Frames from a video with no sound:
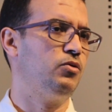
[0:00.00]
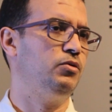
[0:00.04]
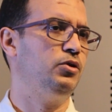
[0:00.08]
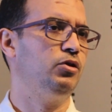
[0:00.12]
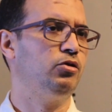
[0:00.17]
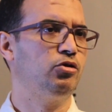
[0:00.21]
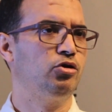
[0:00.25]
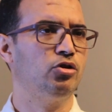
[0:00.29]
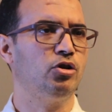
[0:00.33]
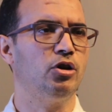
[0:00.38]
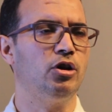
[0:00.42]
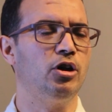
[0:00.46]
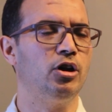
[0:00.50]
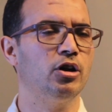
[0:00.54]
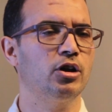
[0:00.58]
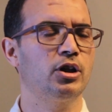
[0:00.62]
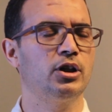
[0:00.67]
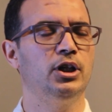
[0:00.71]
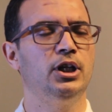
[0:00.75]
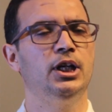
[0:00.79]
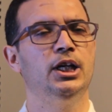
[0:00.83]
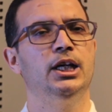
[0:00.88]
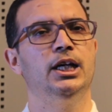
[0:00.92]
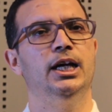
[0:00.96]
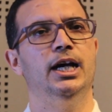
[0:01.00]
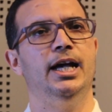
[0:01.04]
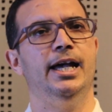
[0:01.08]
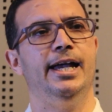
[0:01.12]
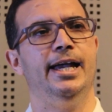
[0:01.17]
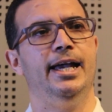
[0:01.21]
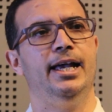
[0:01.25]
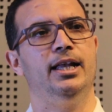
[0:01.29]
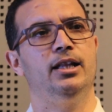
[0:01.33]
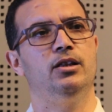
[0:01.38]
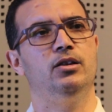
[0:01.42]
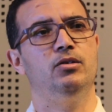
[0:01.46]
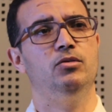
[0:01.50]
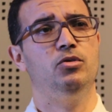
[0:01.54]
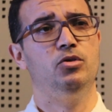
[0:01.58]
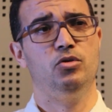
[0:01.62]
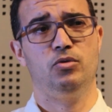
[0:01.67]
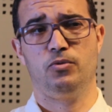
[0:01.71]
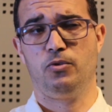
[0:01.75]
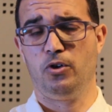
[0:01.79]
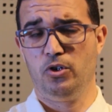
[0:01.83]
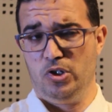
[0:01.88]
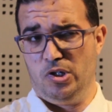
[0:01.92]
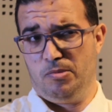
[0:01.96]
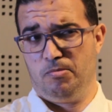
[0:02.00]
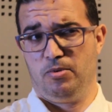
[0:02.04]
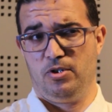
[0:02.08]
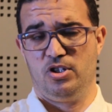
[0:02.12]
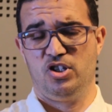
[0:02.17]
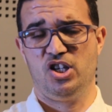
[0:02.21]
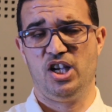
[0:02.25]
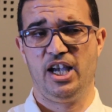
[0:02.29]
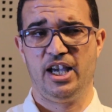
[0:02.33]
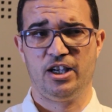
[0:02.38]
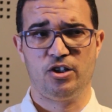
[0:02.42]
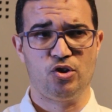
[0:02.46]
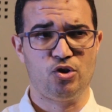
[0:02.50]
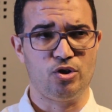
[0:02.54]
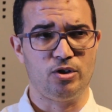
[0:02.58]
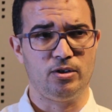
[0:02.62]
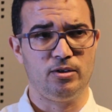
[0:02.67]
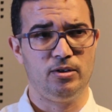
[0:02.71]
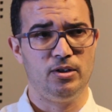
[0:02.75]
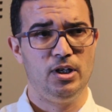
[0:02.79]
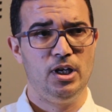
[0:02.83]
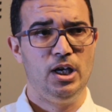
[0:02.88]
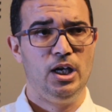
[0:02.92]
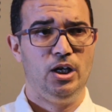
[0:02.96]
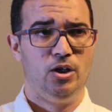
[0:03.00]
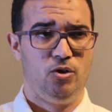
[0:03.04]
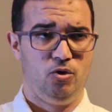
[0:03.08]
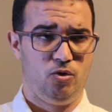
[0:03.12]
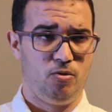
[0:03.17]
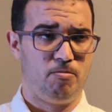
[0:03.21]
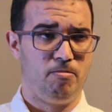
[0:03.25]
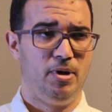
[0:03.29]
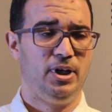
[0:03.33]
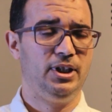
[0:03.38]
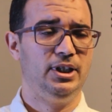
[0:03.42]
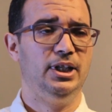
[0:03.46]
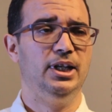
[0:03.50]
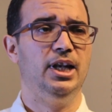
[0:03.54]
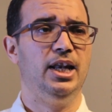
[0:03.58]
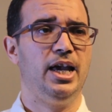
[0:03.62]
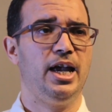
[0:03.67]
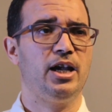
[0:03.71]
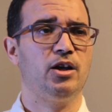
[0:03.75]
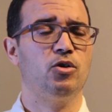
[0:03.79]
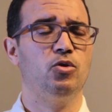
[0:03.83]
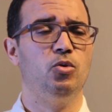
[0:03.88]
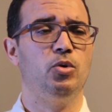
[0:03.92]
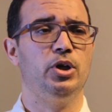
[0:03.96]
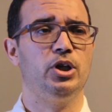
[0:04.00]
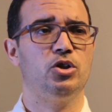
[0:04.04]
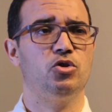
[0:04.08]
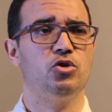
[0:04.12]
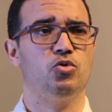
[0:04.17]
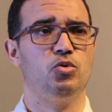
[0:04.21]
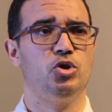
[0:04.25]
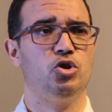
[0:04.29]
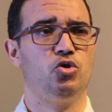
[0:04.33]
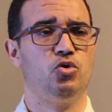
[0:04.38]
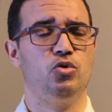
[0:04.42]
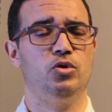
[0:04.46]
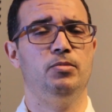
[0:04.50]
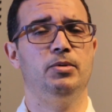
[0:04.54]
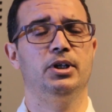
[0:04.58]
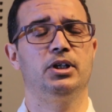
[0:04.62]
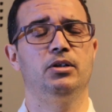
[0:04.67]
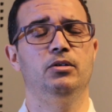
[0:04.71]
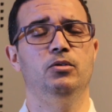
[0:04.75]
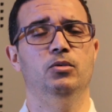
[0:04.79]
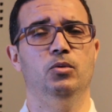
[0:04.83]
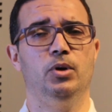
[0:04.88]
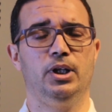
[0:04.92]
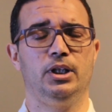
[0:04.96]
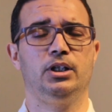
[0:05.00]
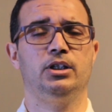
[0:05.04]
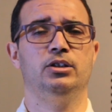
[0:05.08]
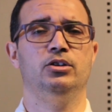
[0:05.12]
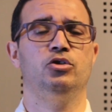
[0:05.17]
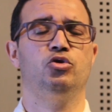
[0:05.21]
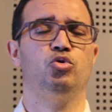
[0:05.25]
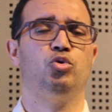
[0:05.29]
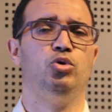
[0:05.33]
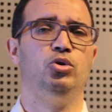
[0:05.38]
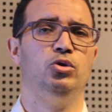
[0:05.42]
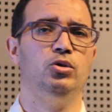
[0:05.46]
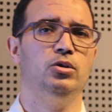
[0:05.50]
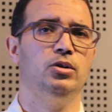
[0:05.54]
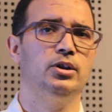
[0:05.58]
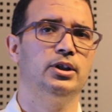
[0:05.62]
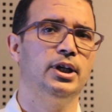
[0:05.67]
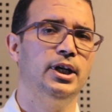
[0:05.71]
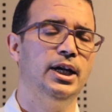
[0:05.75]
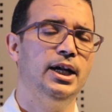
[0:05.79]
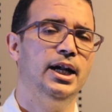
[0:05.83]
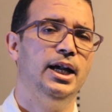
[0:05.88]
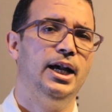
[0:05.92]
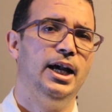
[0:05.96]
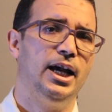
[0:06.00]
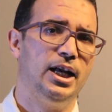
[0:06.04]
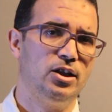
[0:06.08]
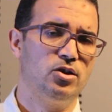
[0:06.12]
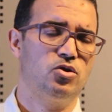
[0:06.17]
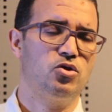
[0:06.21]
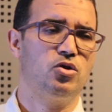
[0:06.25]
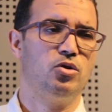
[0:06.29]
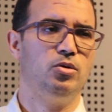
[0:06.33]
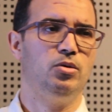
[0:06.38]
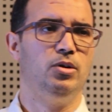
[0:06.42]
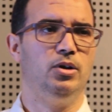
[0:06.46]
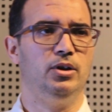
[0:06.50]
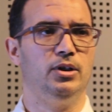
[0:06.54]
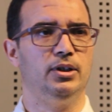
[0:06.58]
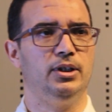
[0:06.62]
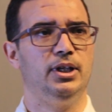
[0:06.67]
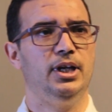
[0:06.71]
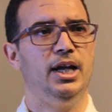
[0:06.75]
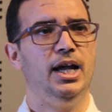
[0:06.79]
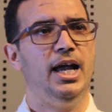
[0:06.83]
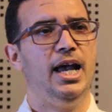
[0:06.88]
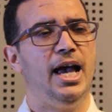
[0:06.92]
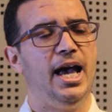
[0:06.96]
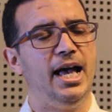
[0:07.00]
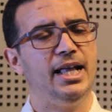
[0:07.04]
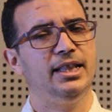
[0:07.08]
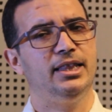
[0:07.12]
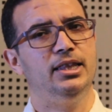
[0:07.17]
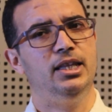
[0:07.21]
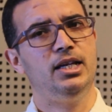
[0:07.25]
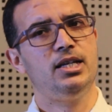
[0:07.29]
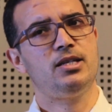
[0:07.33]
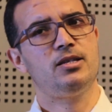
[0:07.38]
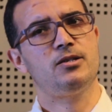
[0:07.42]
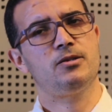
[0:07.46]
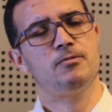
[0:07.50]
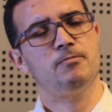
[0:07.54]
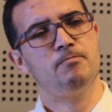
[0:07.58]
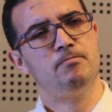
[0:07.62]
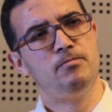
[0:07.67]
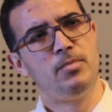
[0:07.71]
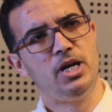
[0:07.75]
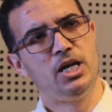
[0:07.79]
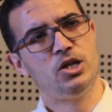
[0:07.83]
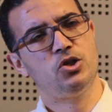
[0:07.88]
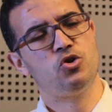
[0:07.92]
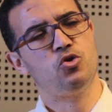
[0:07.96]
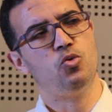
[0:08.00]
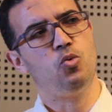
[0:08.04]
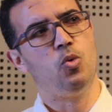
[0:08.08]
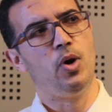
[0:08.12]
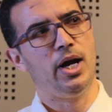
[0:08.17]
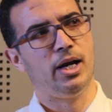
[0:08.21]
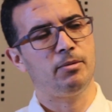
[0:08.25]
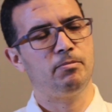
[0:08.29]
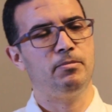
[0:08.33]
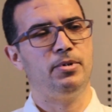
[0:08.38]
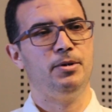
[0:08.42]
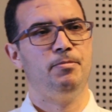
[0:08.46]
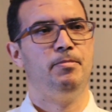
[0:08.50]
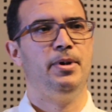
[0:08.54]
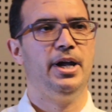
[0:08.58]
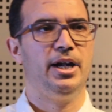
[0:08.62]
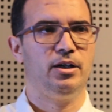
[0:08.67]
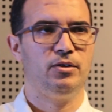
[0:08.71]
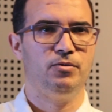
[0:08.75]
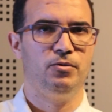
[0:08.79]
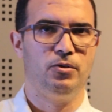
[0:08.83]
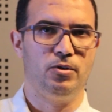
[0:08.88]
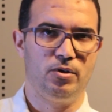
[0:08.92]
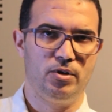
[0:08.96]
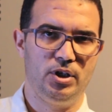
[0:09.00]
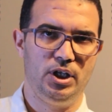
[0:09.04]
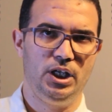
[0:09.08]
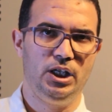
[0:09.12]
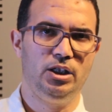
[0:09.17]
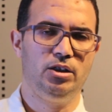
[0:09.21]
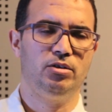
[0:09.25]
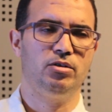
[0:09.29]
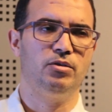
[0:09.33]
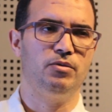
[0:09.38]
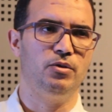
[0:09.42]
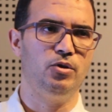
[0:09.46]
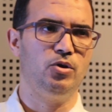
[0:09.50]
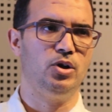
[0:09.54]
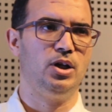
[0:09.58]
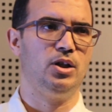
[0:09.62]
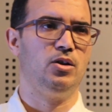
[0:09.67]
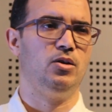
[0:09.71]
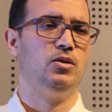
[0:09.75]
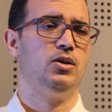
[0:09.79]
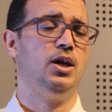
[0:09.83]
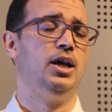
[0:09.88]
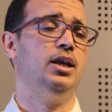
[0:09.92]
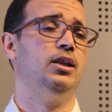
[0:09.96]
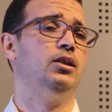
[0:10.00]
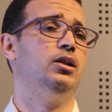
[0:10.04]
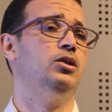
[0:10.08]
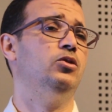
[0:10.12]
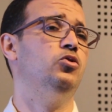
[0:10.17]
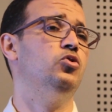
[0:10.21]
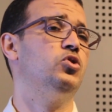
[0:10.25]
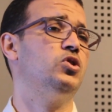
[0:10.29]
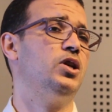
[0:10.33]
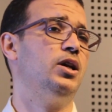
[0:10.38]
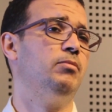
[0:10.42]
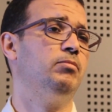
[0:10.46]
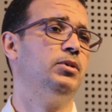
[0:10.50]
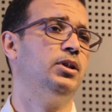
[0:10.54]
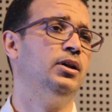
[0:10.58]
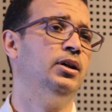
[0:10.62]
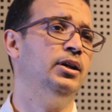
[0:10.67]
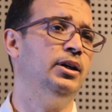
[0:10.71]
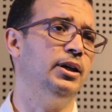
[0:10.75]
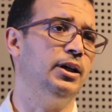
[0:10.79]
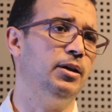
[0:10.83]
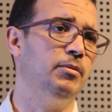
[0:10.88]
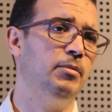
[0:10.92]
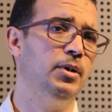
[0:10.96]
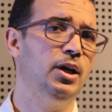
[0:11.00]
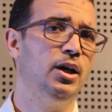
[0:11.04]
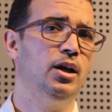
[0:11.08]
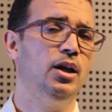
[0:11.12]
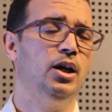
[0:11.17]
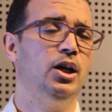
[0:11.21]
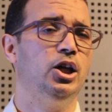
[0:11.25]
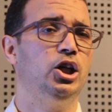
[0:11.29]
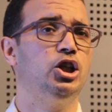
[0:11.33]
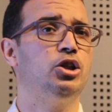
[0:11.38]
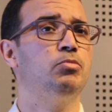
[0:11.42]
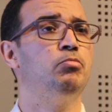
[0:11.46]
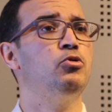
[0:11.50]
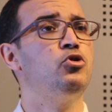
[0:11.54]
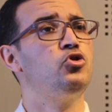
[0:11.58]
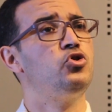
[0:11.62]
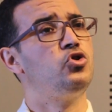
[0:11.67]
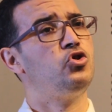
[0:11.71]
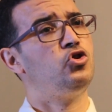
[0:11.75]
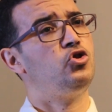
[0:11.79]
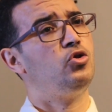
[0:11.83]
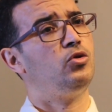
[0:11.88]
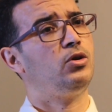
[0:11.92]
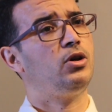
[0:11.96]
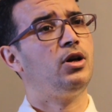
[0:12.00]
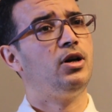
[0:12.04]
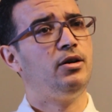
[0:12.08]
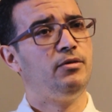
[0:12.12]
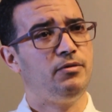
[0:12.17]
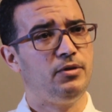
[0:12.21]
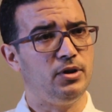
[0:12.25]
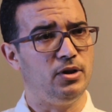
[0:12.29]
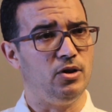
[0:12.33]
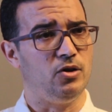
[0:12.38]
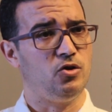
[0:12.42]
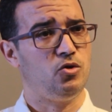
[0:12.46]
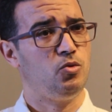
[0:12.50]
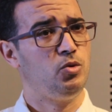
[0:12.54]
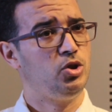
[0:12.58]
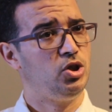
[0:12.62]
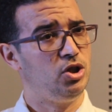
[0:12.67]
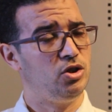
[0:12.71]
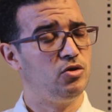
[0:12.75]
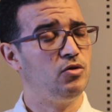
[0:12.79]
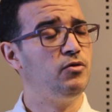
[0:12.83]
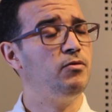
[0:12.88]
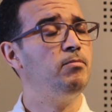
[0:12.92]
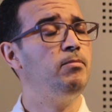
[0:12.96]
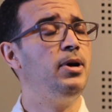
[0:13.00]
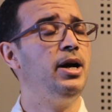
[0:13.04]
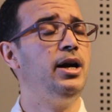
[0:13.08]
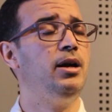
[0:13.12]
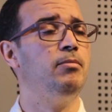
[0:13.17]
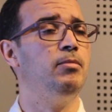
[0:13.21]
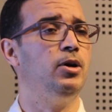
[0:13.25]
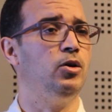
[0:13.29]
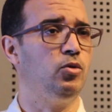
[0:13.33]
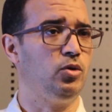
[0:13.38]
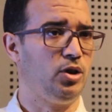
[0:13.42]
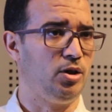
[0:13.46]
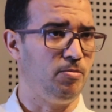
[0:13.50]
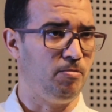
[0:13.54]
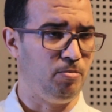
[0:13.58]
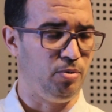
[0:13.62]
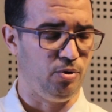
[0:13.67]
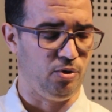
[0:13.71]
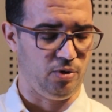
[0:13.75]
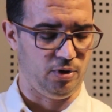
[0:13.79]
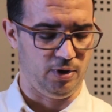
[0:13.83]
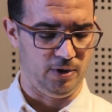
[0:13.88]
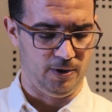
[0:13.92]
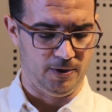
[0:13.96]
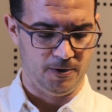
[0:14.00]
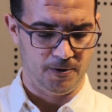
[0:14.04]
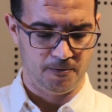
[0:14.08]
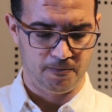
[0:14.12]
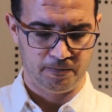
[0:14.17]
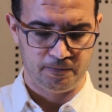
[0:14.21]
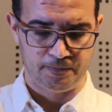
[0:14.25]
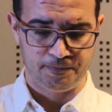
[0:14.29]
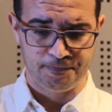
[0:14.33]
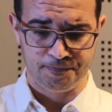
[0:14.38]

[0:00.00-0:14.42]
of your talk, and your voice projection, your body language, which should be well controlled, and so on. And this makes you well prepared for the interview, and at the same time, it boosts your confidence, which is of paramount importance.